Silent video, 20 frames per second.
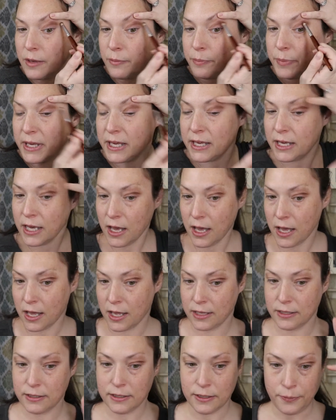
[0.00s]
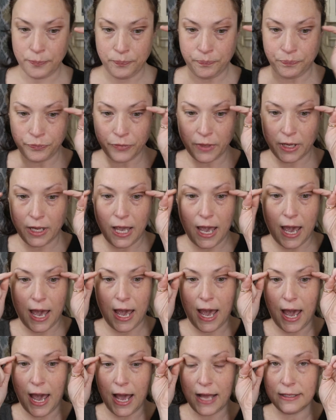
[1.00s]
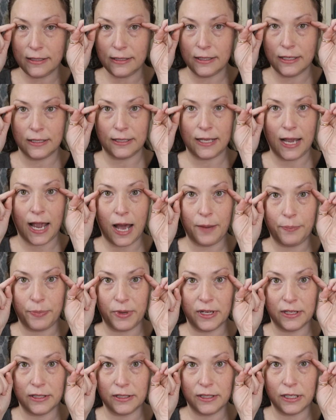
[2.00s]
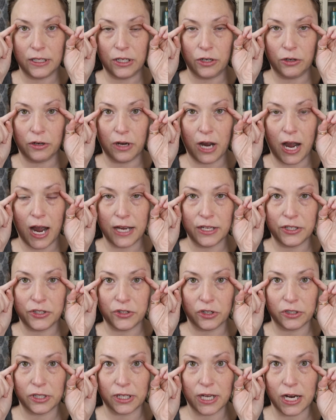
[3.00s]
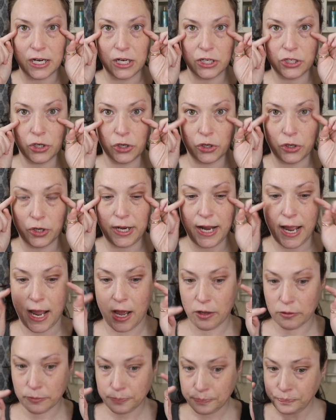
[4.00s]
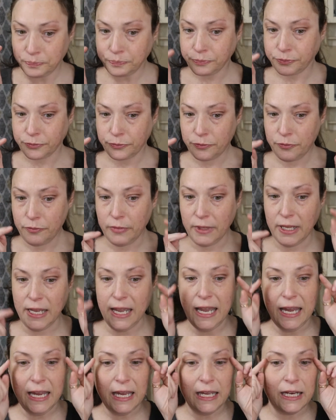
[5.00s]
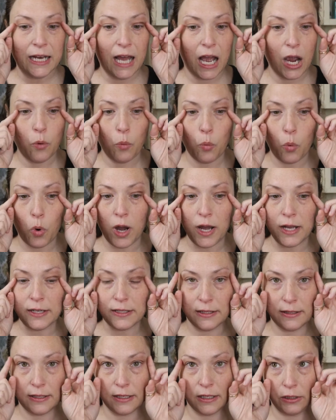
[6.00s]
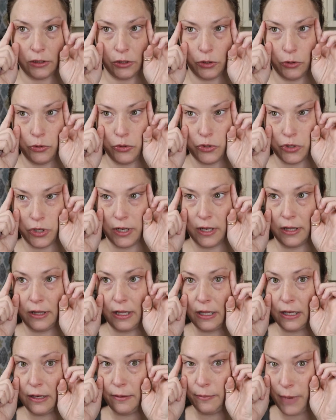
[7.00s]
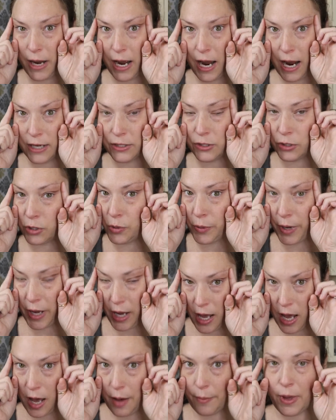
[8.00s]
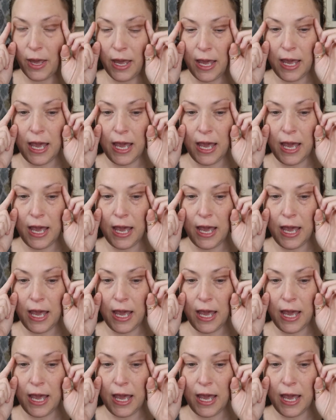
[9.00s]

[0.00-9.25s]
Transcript: because as this happens, your eyes start to kind of turn down. And I want the illusion that my eyes are going up.